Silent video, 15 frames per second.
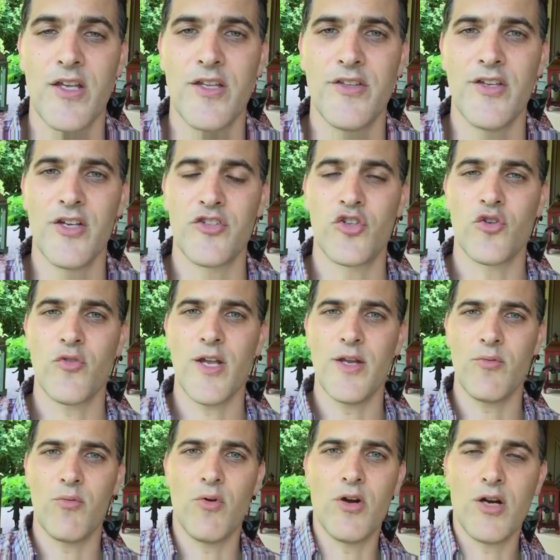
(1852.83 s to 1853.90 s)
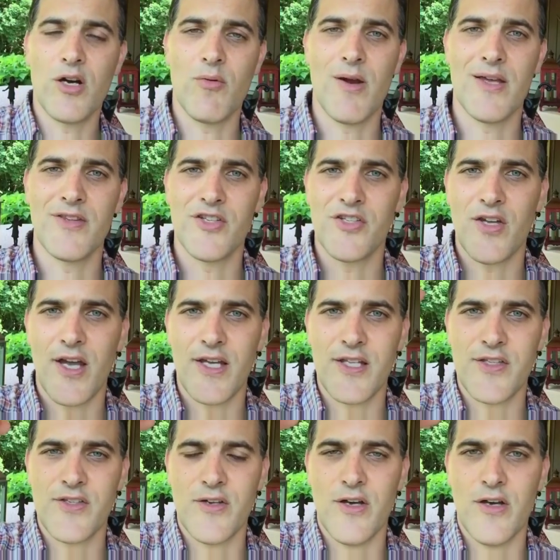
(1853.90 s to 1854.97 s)
does great work around the
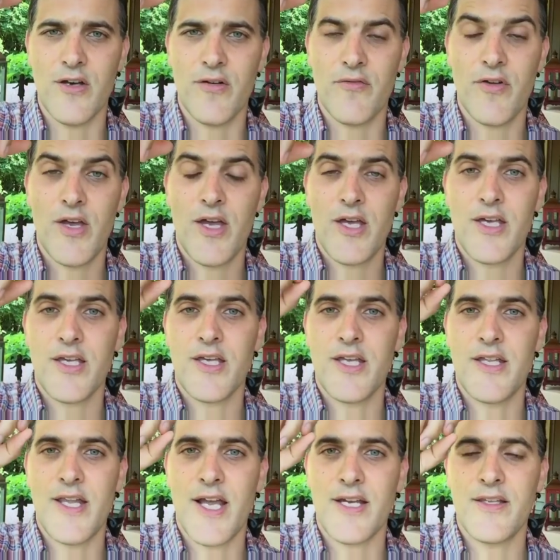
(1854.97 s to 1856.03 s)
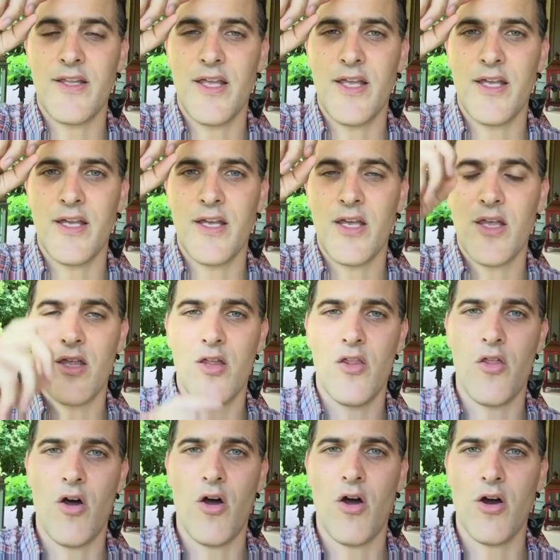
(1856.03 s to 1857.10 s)
science of connecting
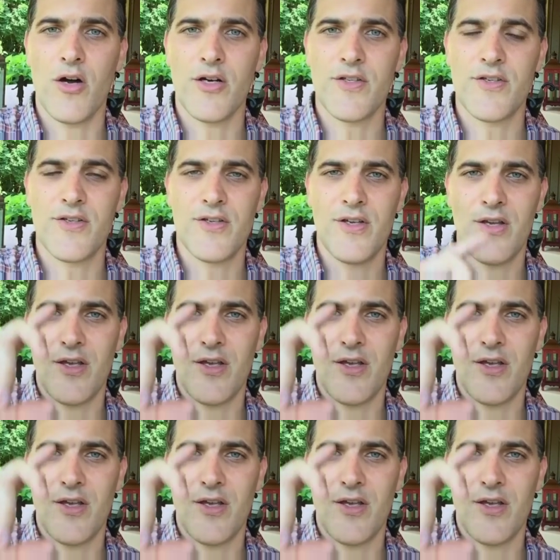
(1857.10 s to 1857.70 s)
the heart